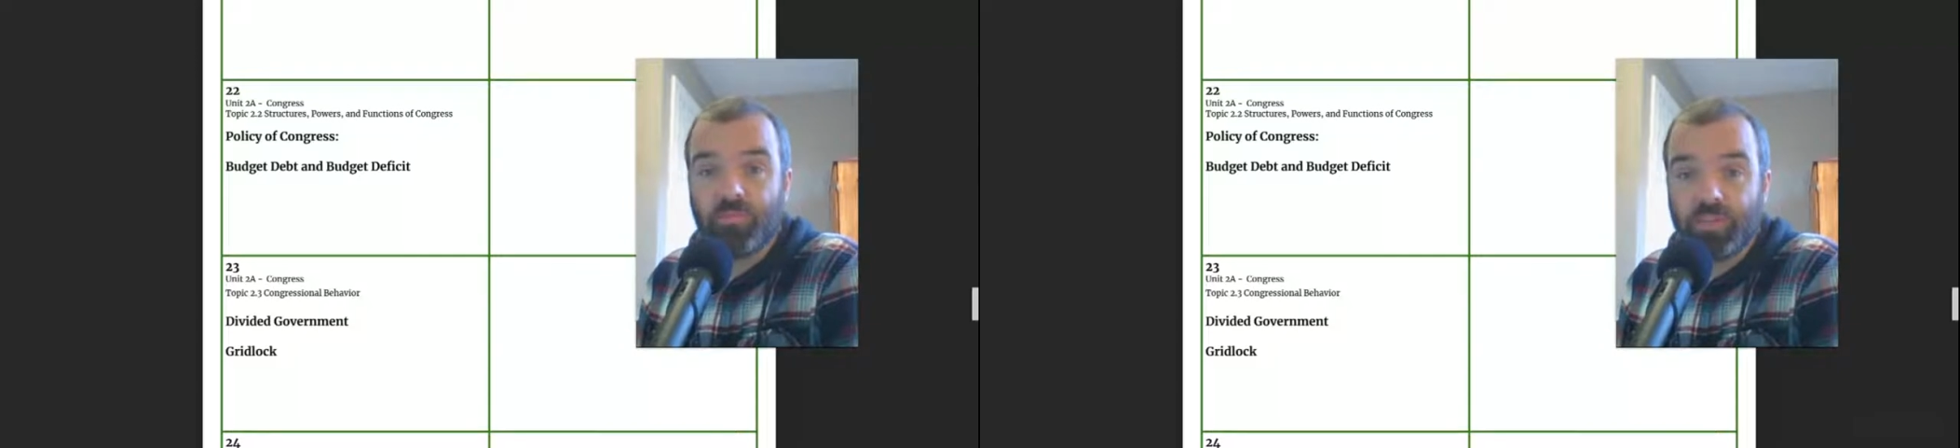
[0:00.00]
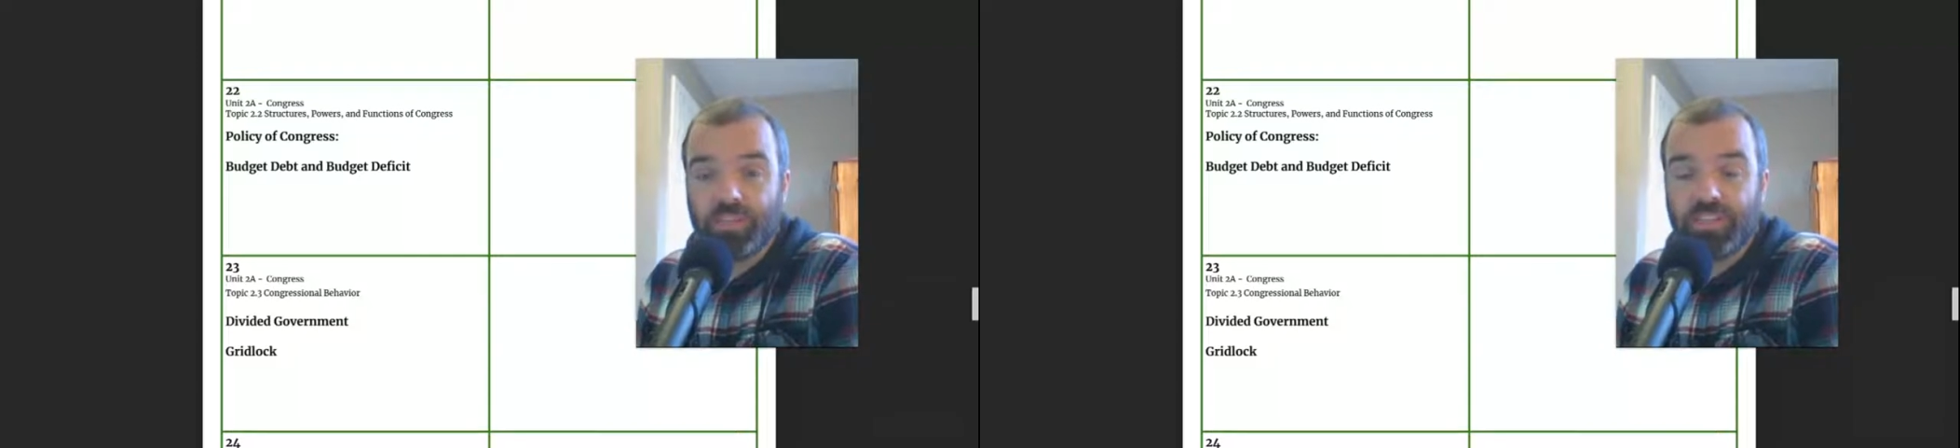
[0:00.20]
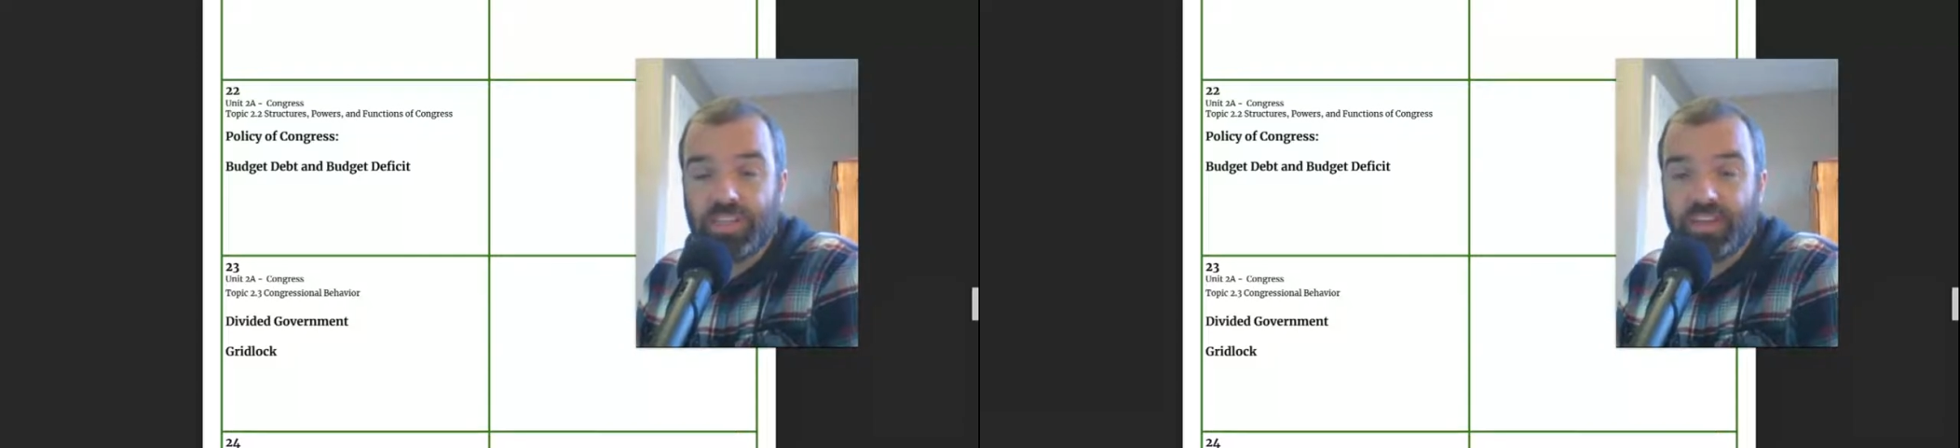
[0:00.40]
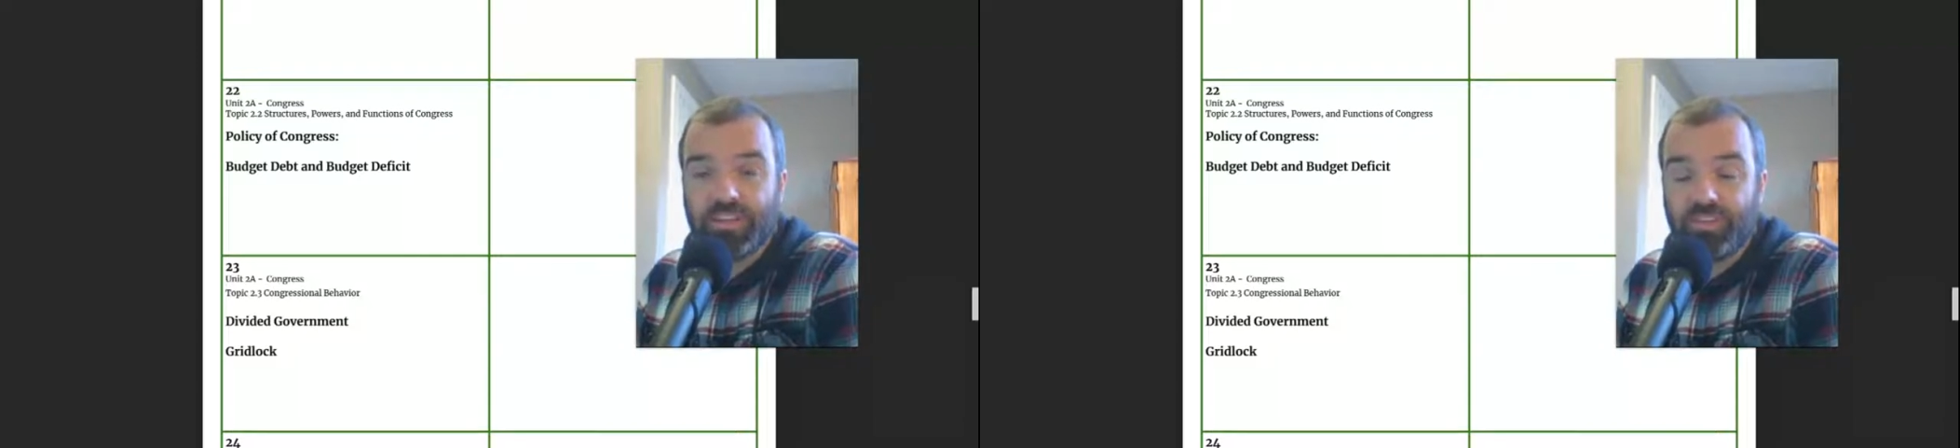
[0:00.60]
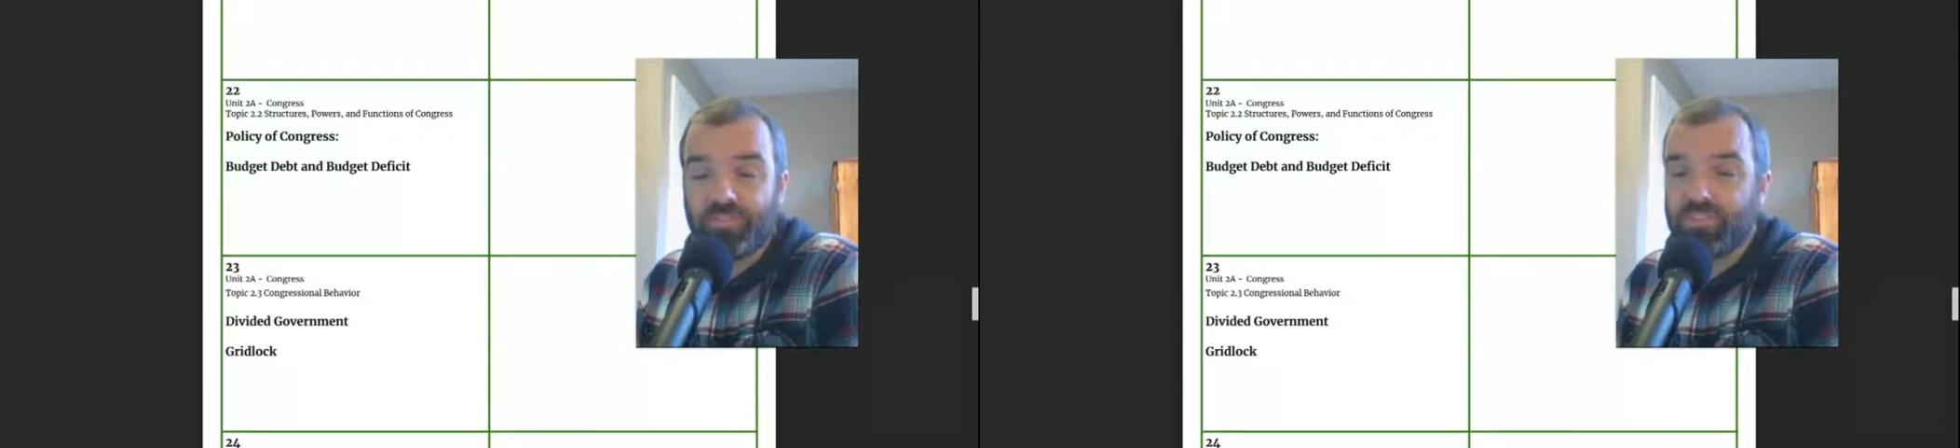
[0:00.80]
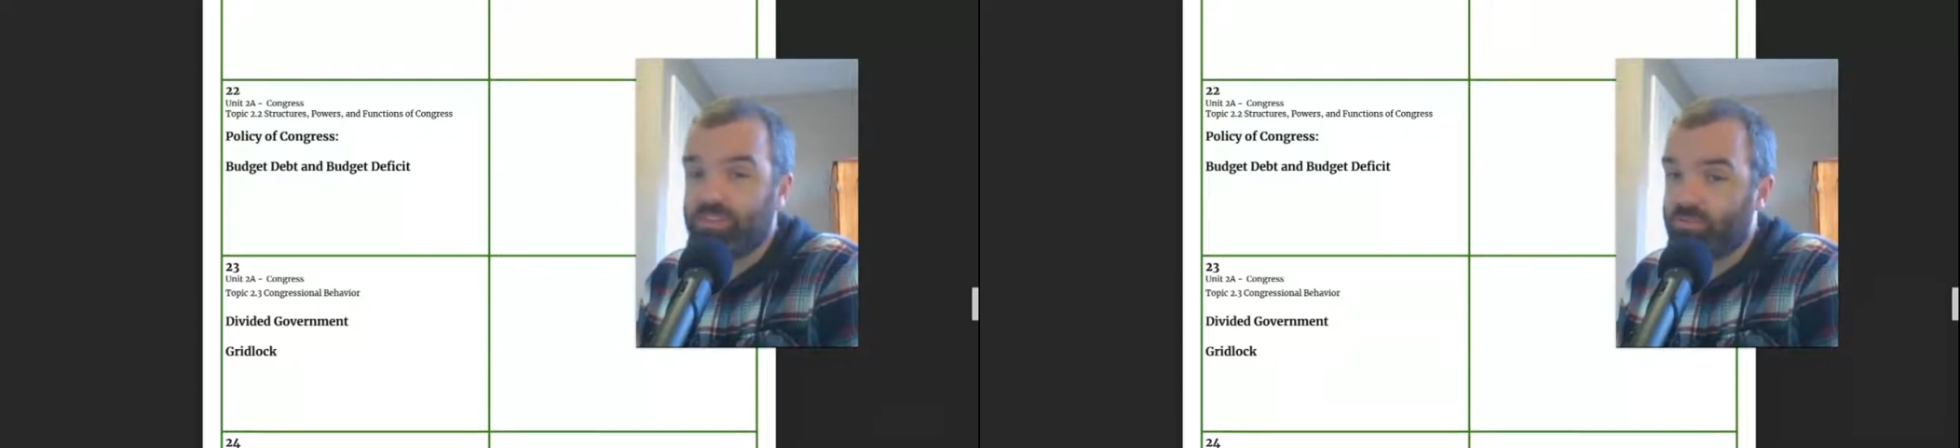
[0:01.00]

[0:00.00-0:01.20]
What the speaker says: the budget, debt, and deficit,